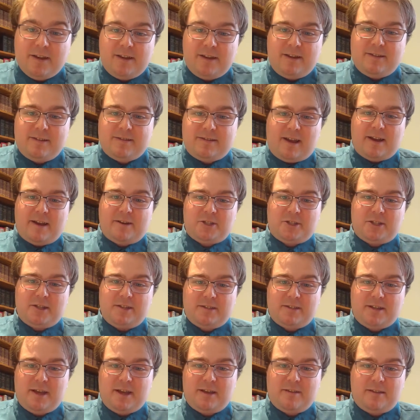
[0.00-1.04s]
He's actually
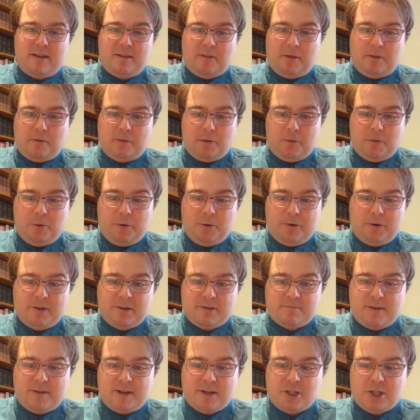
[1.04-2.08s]
saying that the Lord
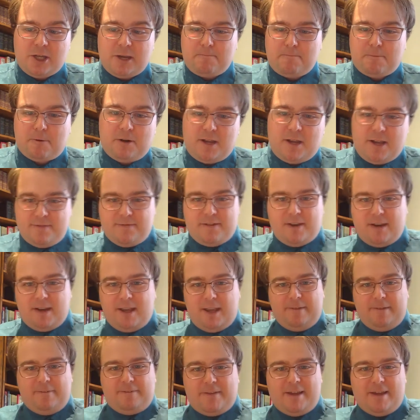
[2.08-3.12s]
is my shepherd, even
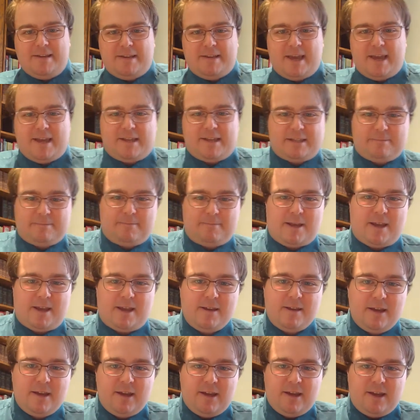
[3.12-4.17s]
if he takes
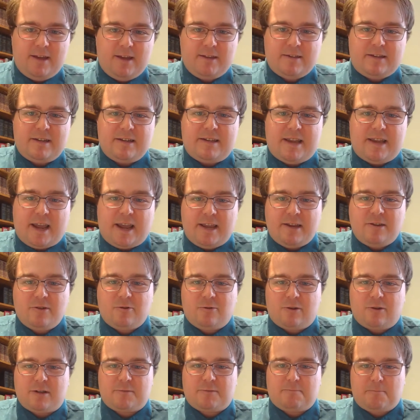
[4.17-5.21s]
me into
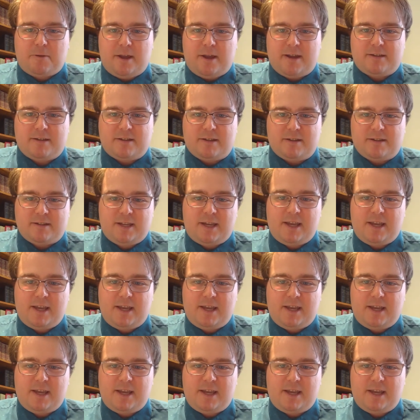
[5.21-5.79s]
dangerous places,